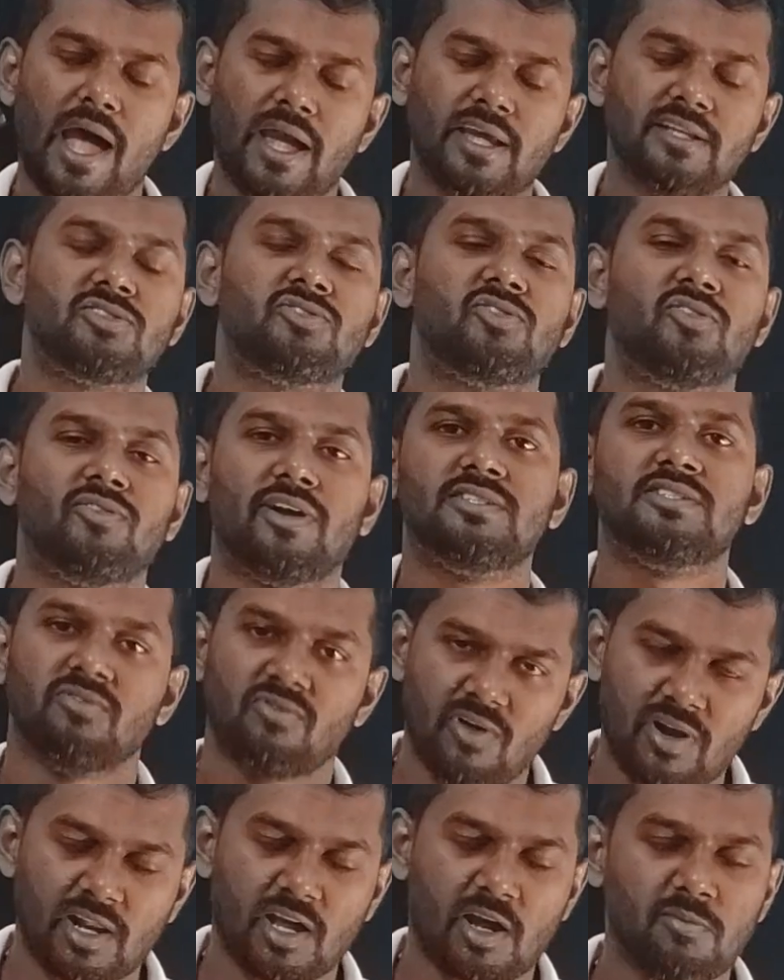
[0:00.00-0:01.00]
Hi students,
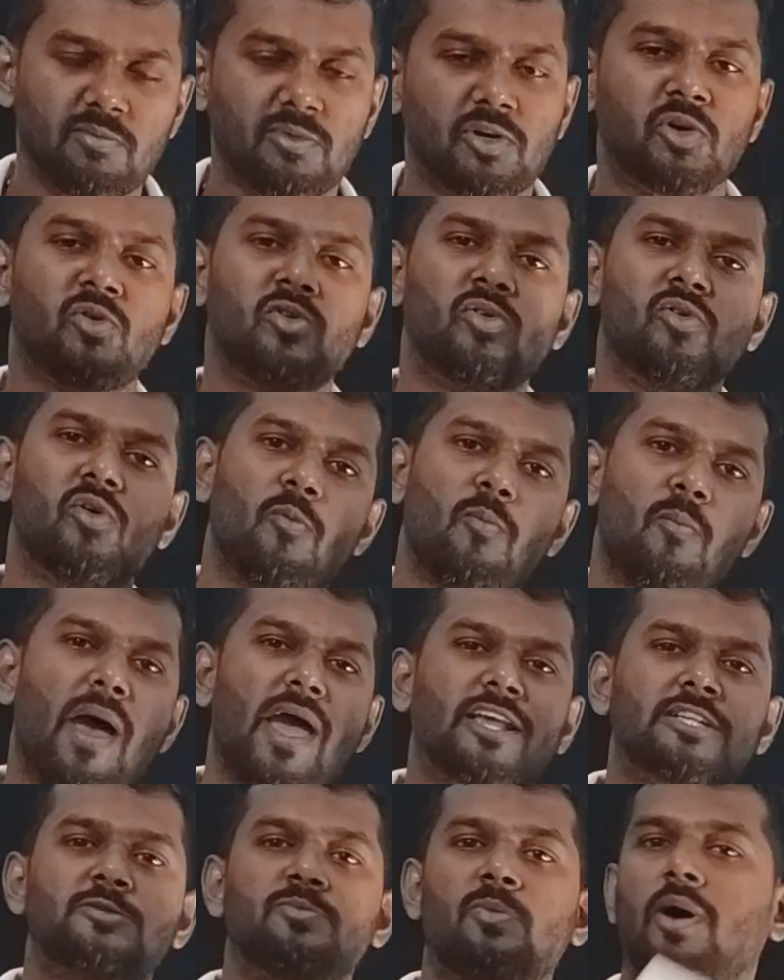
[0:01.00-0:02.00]
welcome to
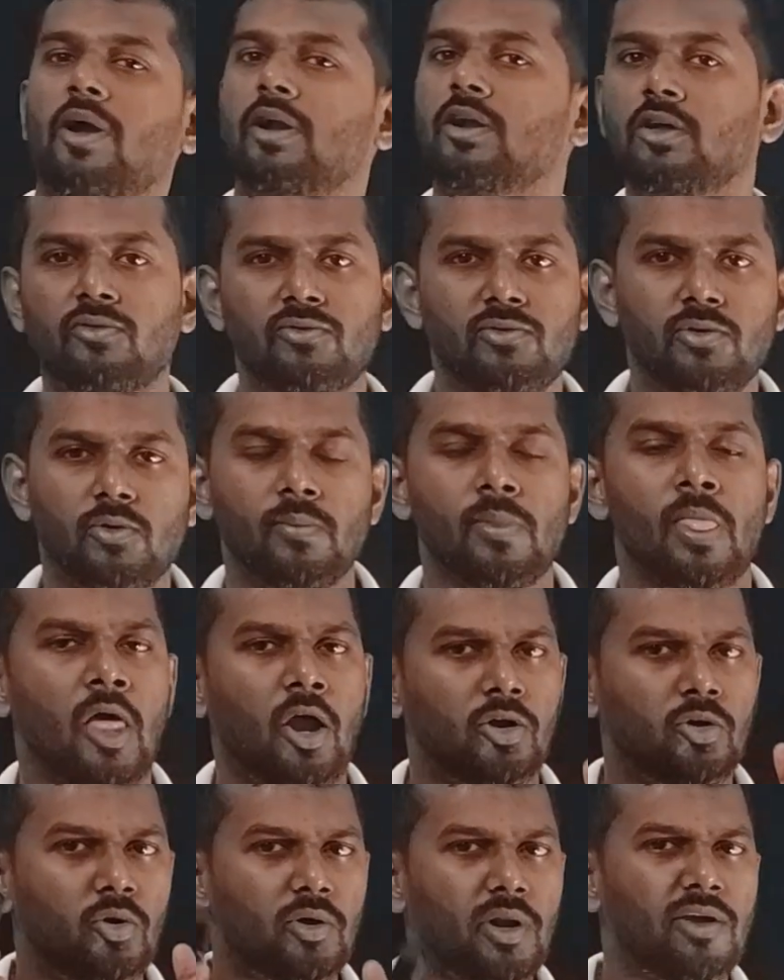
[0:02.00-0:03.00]
Max Point of View.
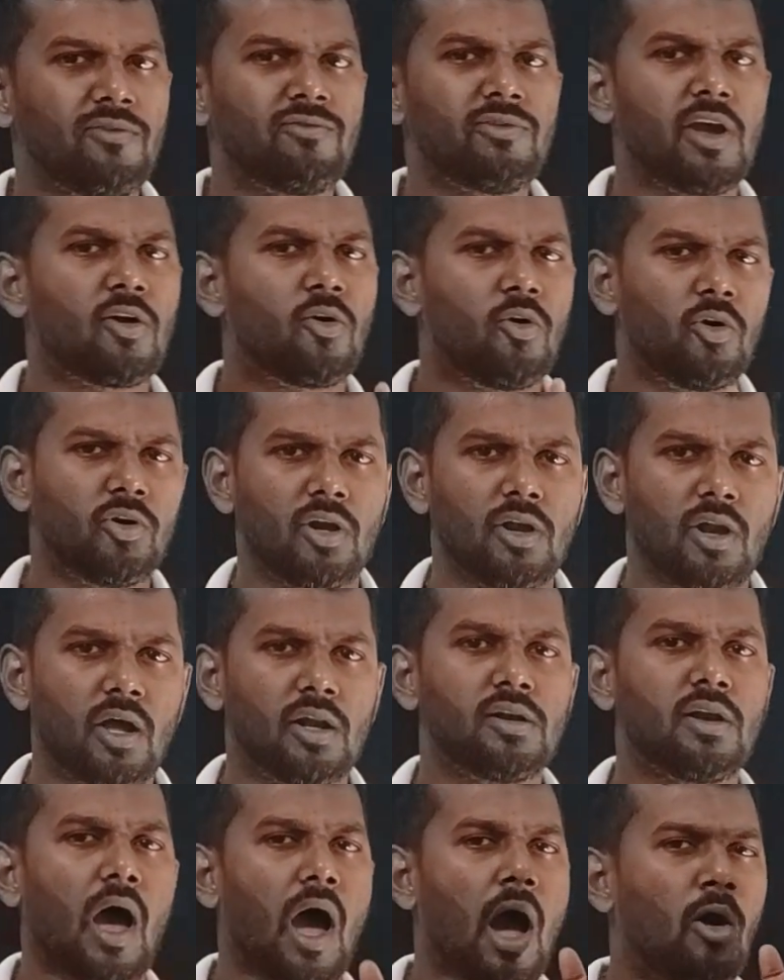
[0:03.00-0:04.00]
Today we are going to
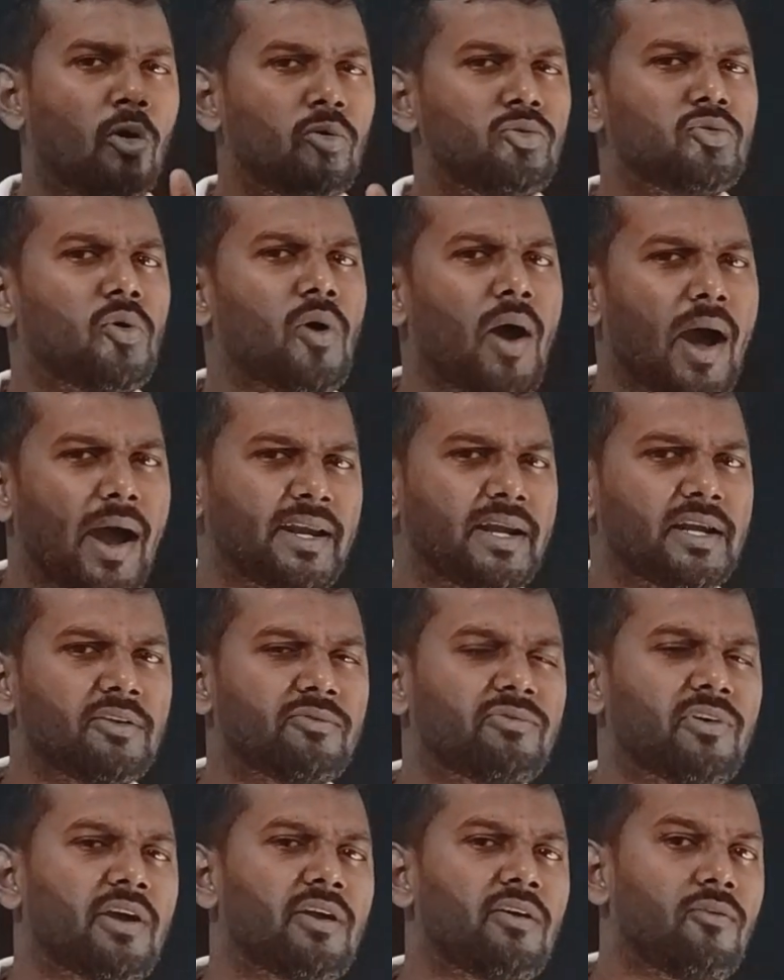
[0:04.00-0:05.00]
learn how to
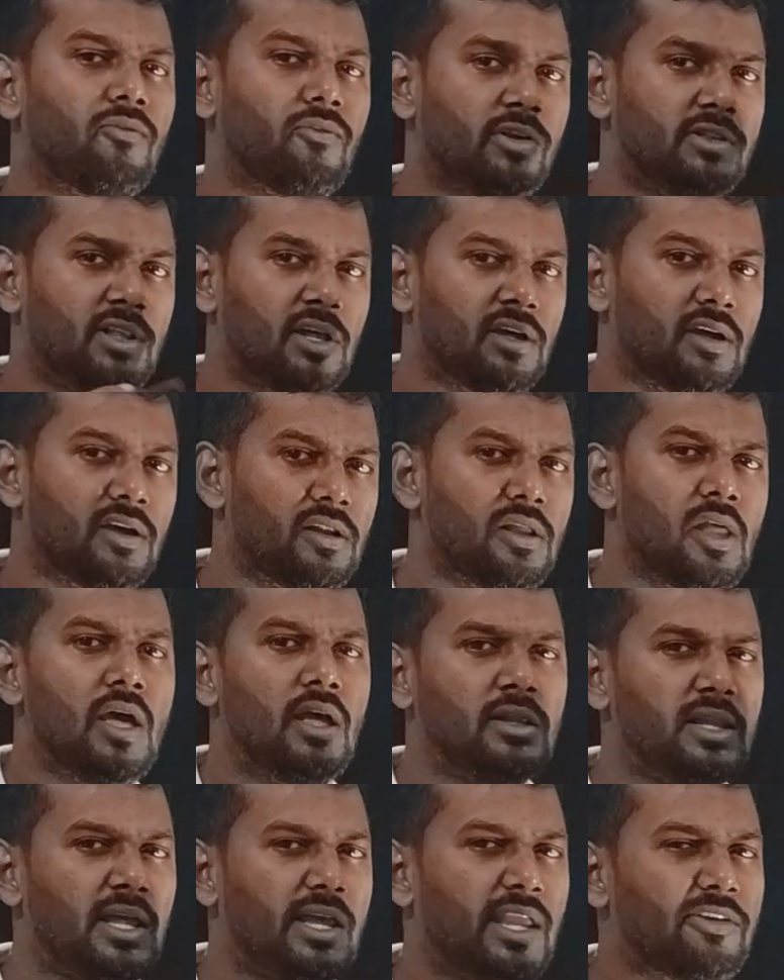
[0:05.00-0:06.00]
identify whether
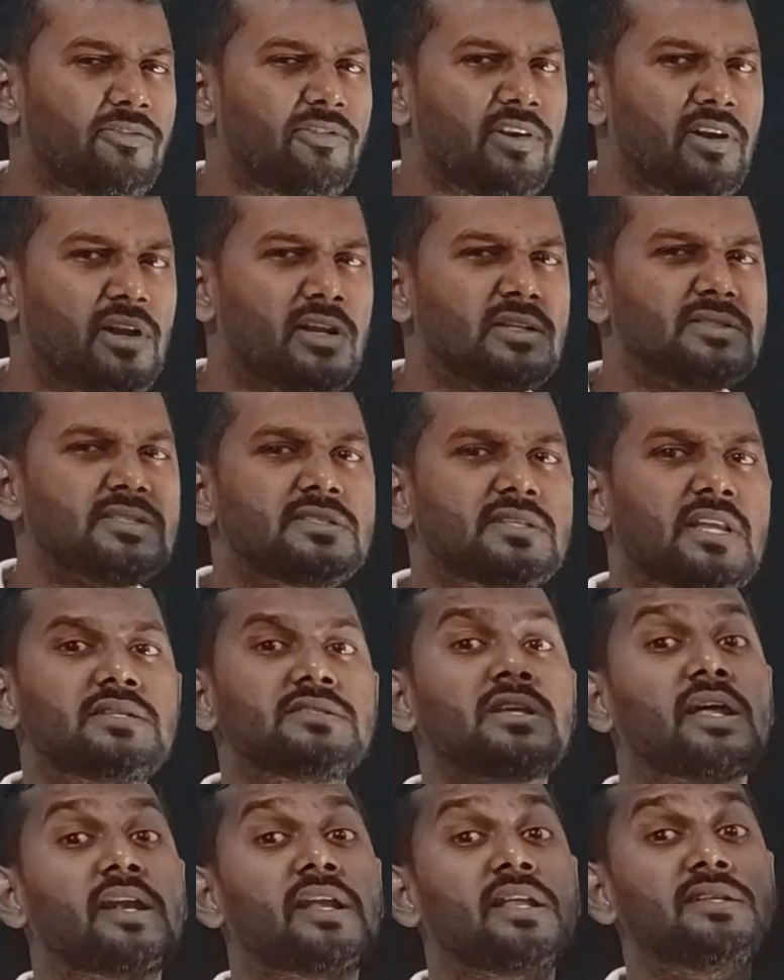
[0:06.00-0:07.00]
the given
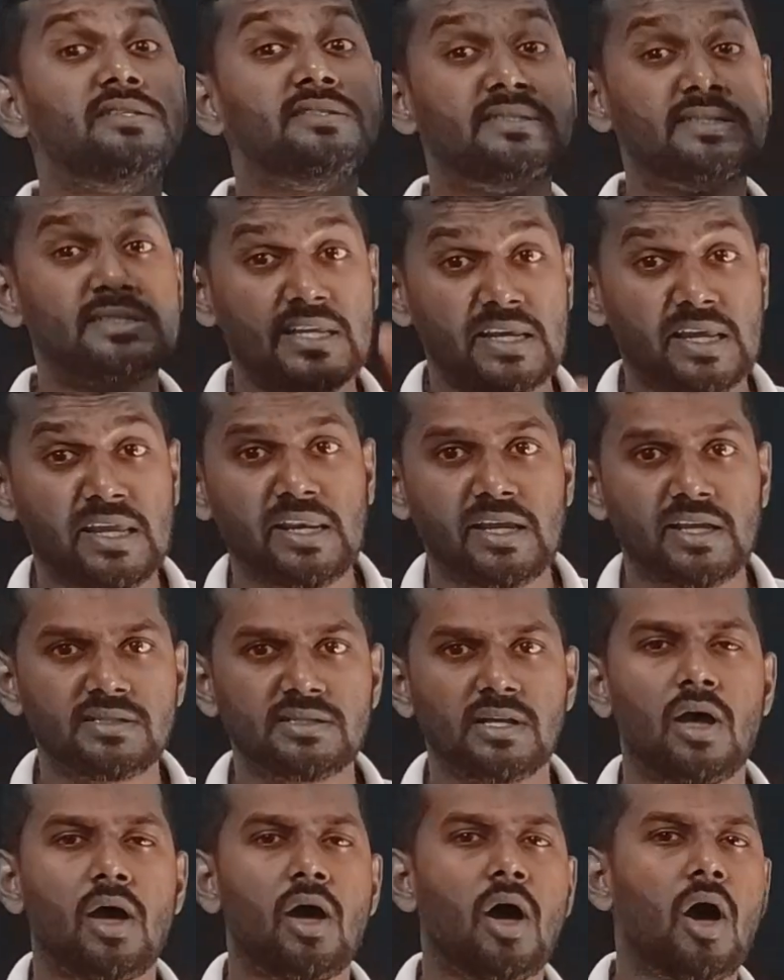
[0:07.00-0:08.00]
resistance are in
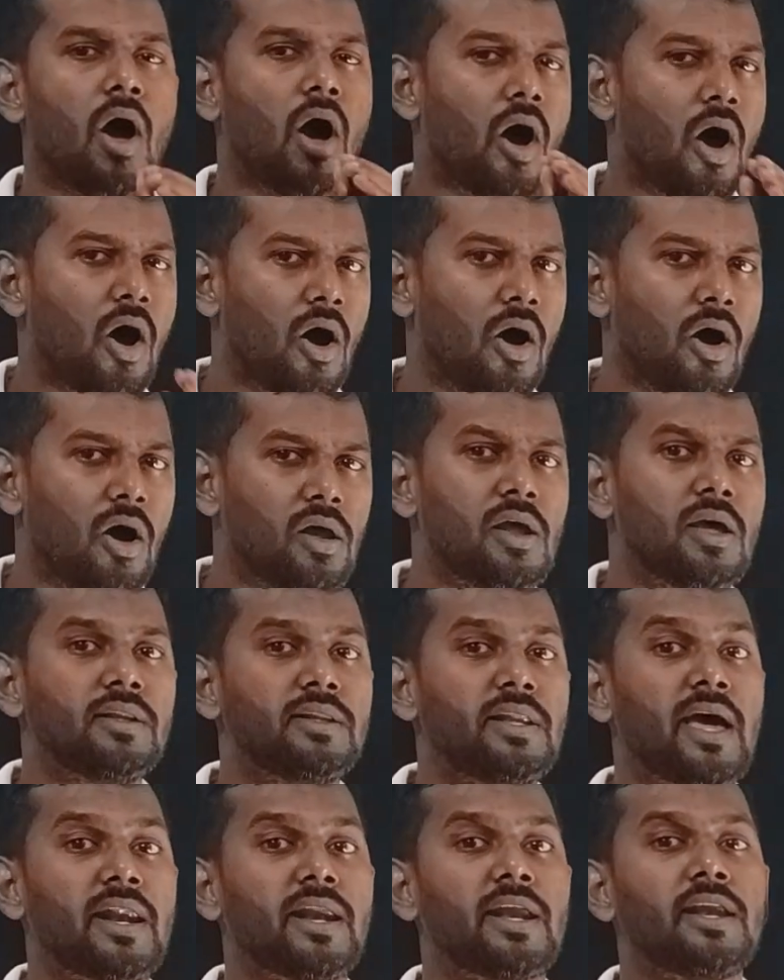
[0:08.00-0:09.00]
series or
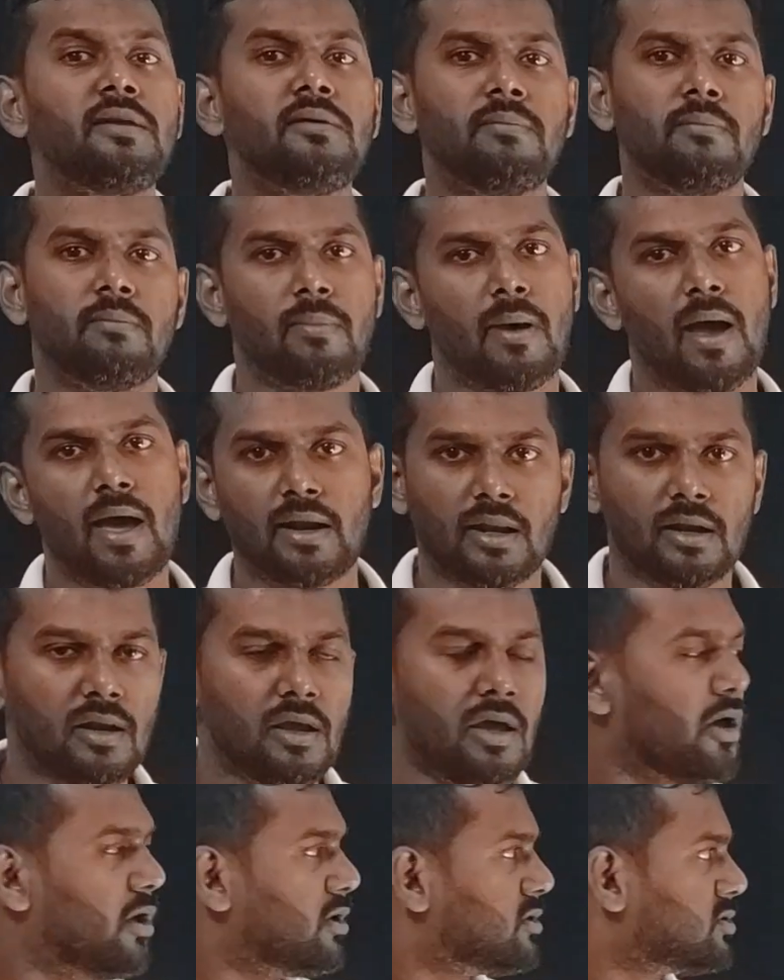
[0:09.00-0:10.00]
they are in
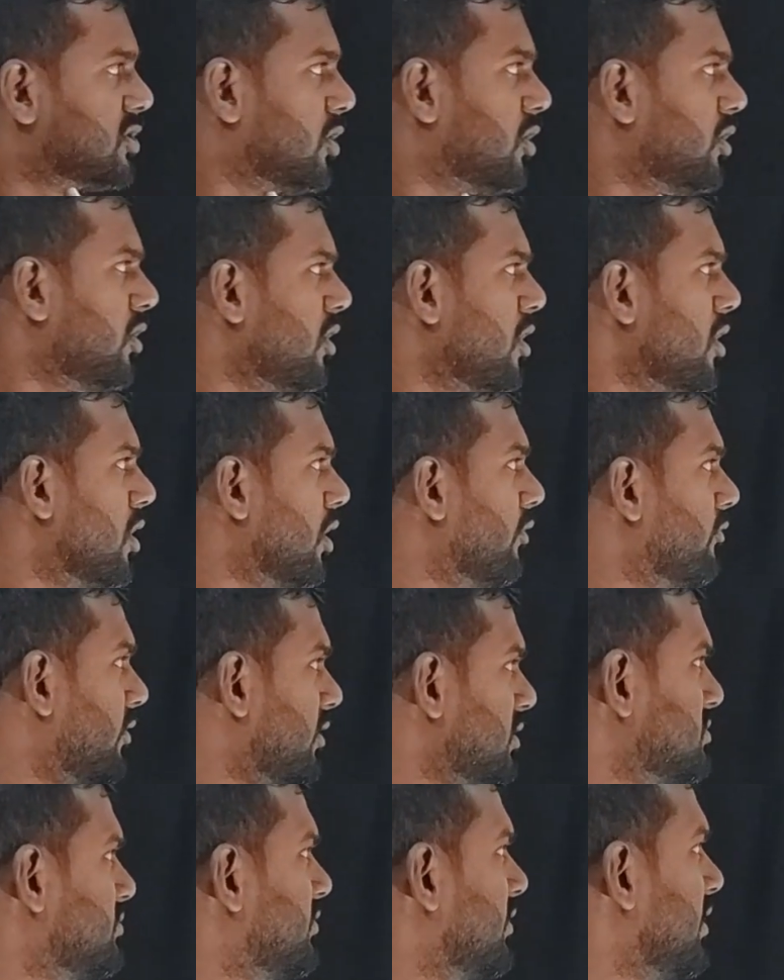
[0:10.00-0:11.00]
parallel. So
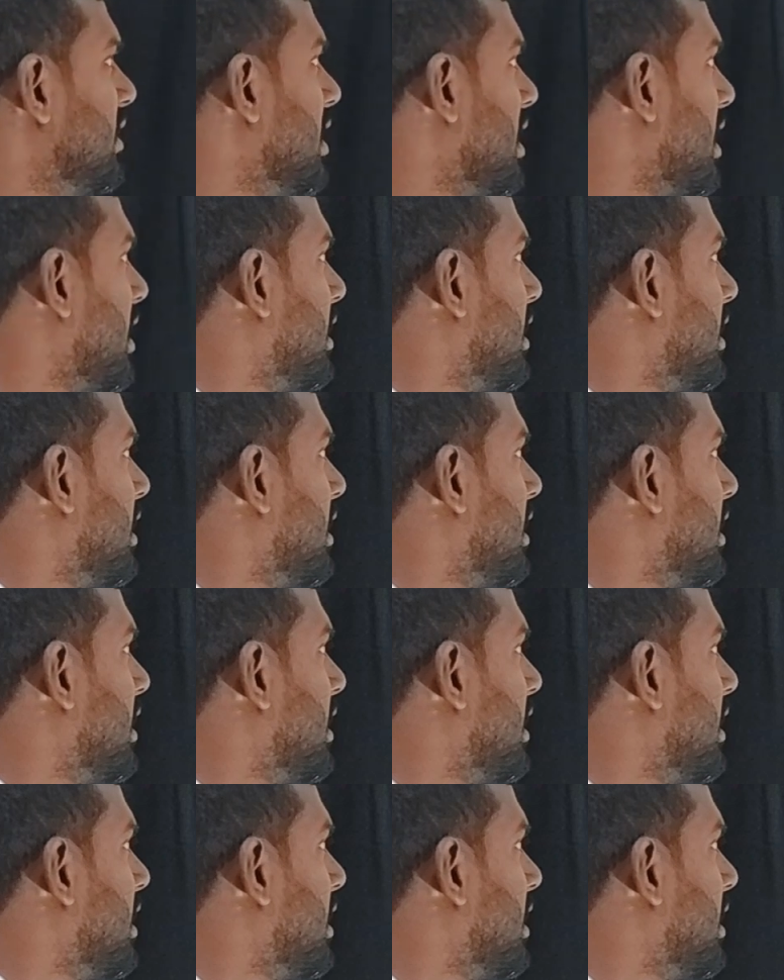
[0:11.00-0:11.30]
first we'll